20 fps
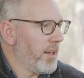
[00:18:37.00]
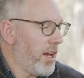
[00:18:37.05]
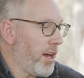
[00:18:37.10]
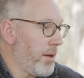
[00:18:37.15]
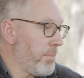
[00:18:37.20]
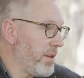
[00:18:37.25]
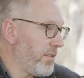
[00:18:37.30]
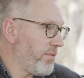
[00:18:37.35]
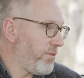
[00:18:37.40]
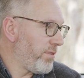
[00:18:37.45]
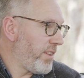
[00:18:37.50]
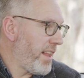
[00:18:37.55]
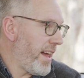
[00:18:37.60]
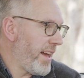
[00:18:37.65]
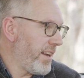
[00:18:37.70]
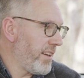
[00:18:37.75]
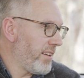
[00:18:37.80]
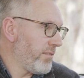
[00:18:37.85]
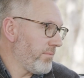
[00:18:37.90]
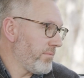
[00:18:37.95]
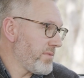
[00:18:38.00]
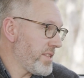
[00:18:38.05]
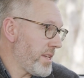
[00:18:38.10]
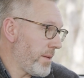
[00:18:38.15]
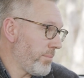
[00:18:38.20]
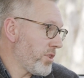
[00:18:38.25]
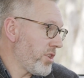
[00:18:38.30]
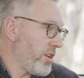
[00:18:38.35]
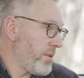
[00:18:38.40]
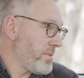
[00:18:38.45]
bit flat.
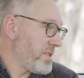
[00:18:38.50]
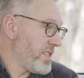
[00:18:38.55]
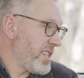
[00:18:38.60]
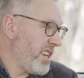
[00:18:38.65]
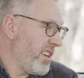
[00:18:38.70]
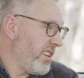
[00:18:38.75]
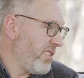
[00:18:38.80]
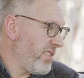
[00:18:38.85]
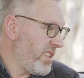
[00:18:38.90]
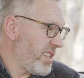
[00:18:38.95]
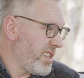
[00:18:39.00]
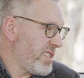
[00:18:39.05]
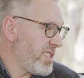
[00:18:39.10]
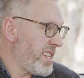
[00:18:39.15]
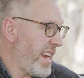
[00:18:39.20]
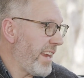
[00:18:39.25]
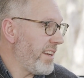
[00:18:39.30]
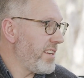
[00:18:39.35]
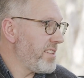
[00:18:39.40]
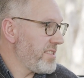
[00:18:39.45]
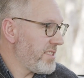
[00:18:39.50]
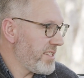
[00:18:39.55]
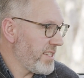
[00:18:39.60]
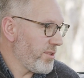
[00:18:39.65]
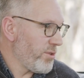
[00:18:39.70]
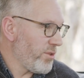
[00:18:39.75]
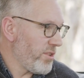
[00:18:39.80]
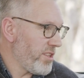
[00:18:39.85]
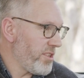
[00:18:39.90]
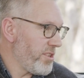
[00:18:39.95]
Sometimes the tendency
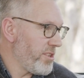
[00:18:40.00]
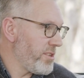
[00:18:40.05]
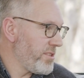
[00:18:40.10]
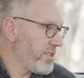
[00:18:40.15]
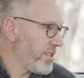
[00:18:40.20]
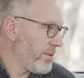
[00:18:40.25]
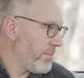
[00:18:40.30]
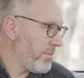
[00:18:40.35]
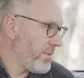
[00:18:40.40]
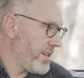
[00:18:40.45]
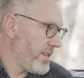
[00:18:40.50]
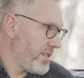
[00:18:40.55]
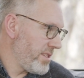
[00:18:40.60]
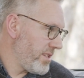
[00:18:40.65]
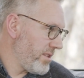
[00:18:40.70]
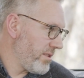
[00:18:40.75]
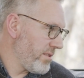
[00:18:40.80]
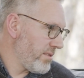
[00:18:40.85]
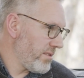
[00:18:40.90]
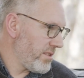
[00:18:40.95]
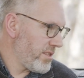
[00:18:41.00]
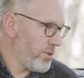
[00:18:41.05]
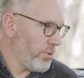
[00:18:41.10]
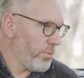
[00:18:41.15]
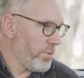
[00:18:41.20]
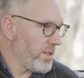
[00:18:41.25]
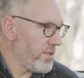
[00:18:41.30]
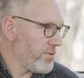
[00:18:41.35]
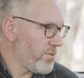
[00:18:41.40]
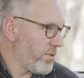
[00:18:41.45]
or the urge can be to
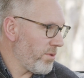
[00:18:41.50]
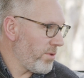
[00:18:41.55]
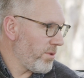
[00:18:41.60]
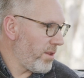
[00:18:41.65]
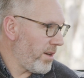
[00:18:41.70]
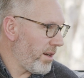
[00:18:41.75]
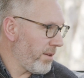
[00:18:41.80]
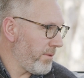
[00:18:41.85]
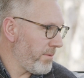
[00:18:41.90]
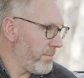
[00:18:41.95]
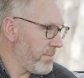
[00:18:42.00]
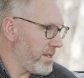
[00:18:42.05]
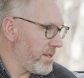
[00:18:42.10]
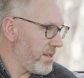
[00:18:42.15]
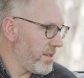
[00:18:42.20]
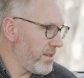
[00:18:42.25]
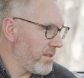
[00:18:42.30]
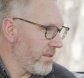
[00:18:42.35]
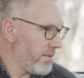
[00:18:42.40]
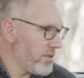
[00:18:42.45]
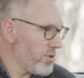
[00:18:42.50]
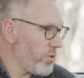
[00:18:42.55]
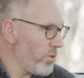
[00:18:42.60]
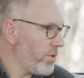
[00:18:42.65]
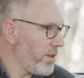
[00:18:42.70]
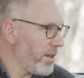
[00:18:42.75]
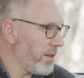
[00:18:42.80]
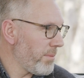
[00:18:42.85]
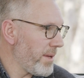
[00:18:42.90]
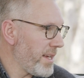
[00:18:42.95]
withdraw, like we've been
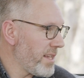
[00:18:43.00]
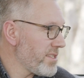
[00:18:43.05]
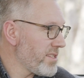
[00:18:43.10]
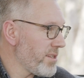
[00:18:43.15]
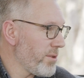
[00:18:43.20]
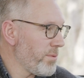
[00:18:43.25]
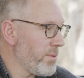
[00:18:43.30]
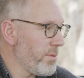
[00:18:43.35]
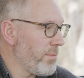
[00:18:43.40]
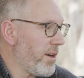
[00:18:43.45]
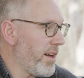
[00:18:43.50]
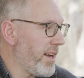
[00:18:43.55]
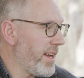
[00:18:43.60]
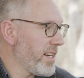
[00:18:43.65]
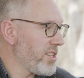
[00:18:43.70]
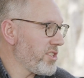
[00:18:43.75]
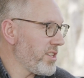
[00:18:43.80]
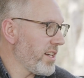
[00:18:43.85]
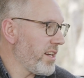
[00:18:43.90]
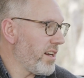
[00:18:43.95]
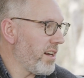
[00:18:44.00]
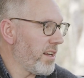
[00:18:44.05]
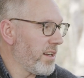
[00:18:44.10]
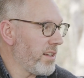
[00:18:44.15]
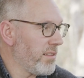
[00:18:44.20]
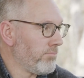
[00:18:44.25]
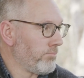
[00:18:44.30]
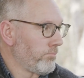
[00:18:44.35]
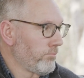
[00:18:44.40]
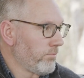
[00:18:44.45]
talking about. So we might actually kind
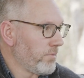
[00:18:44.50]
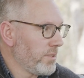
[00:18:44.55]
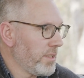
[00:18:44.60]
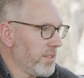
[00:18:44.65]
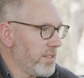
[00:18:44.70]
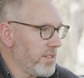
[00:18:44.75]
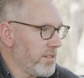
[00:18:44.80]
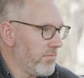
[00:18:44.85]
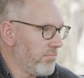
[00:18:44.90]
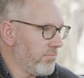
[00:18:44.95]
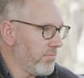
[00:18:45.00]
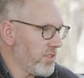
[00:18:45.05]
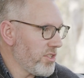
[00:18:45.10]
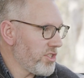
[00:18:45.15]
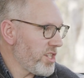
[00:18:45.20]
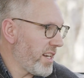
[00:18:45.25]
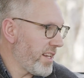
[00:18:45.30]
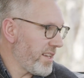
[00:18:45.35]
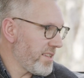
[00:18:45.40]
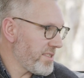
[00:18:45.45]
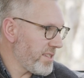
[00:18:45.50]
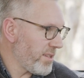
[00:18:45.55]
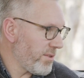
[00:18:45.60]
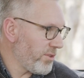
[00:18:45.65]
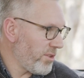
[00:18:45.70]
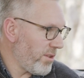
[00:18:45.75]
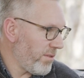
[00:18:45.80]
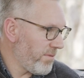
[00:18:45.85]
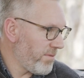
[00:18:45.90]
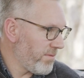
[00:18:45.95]
of shut ourselves
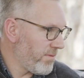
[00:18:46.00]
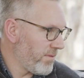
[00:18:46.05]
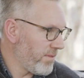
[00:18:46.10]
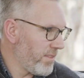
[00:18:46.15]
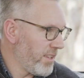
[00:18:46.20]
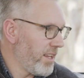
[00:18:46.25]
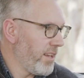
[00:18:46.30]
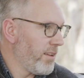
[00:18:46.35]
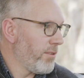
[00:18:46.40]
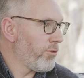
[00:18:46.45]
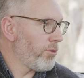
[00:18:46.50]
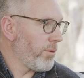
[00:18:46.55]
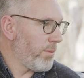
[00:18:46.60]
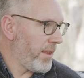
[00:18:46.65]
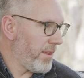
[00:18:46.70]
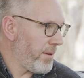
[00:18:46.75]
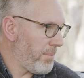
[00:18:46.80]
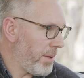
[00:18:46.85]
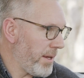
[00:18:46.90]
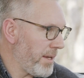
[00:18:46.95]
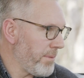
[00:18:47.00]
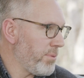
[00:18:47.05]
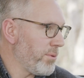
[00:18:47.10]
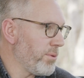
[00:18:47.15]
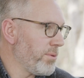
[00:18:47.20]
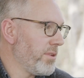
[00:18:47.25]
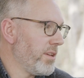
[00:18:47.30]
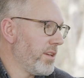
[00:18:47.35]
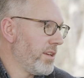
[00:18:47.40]
off from other people.